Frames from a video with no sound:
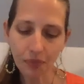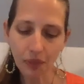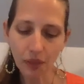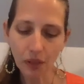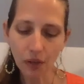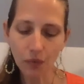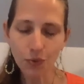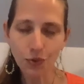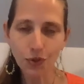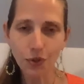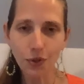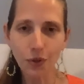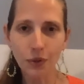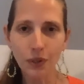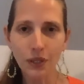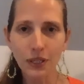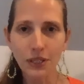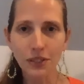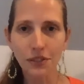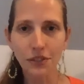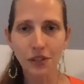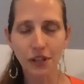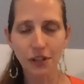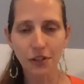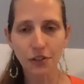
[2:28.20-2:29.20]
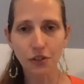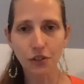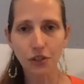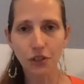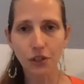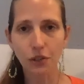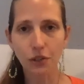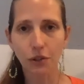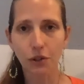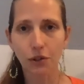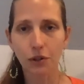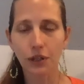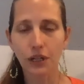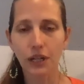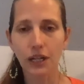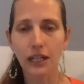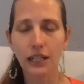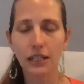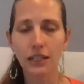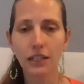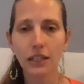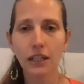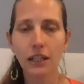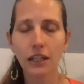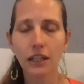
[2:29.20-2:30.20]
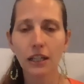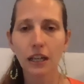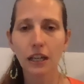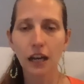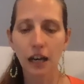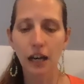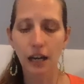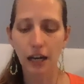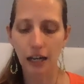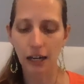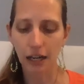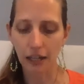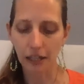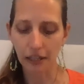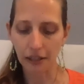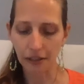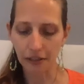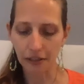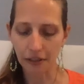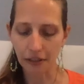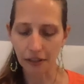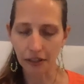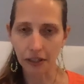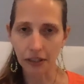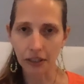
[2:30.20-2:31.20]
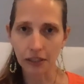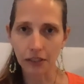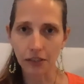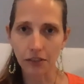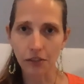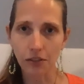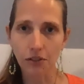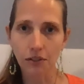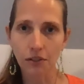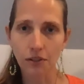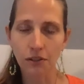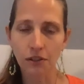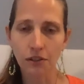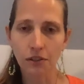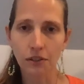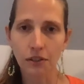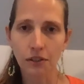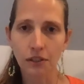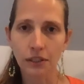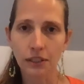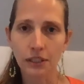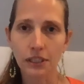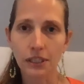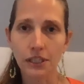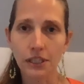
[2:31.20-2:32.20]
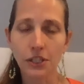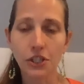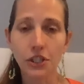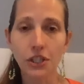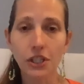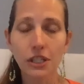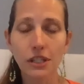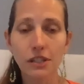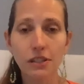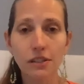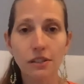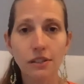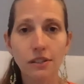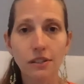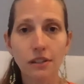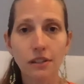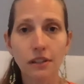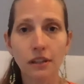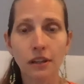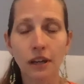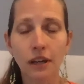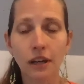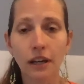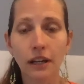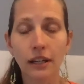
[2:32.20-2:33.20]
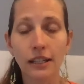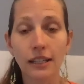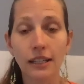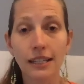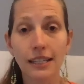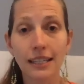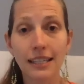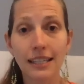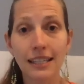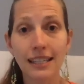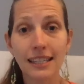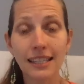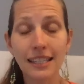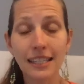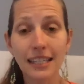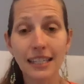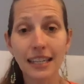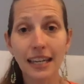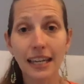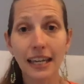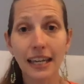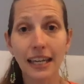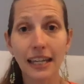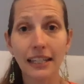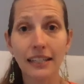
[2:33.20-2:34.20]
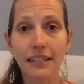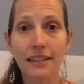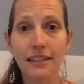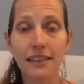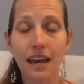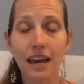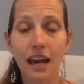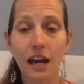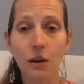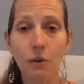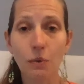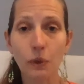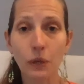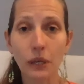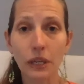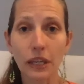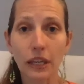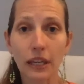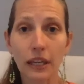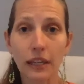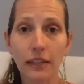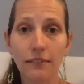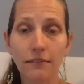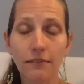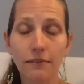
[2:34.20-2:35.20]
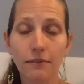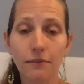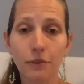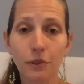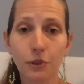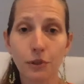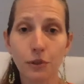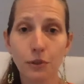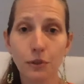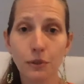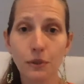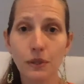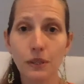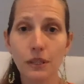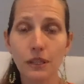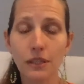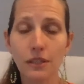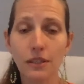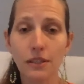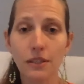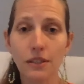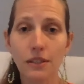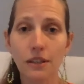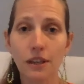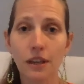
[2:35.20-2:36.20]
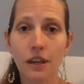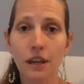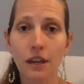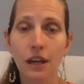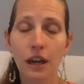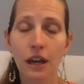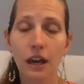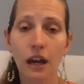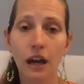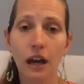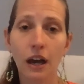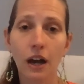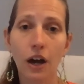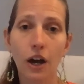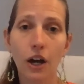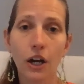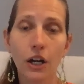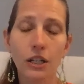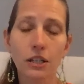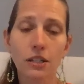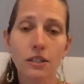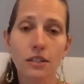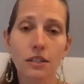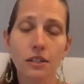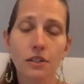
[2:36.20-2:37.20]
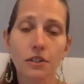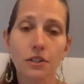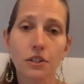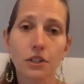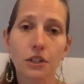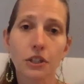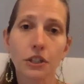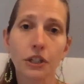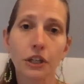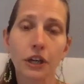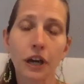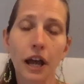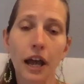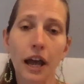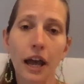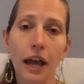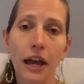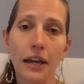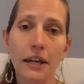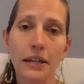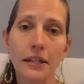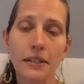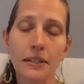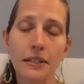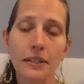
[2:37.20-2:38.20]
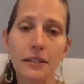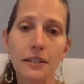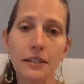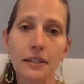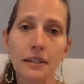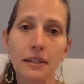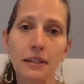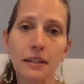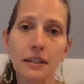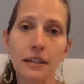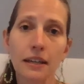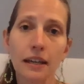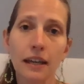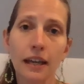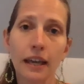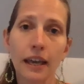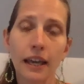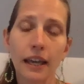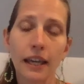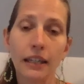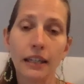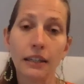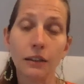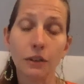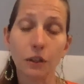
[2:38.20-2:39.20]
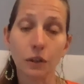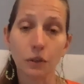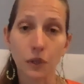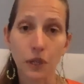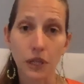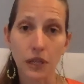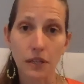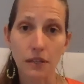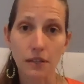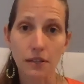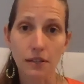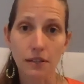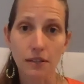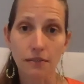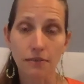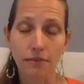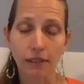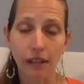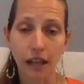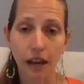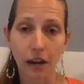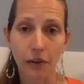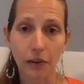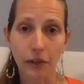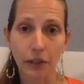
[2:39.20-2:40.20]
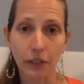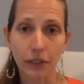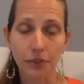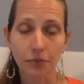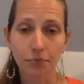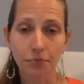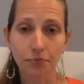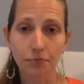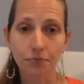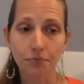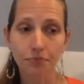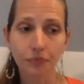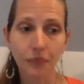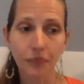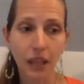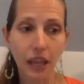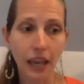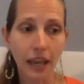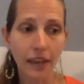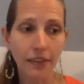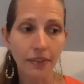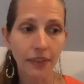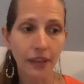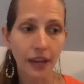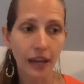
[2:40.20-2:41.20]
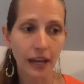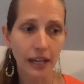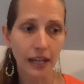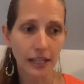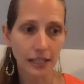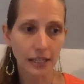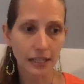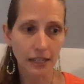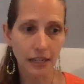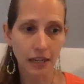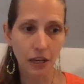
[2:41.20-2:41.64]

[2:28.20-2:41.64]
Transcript: So in Tantric Yoga, the teachings indicate that we can view this heart center as a lotus flower. And that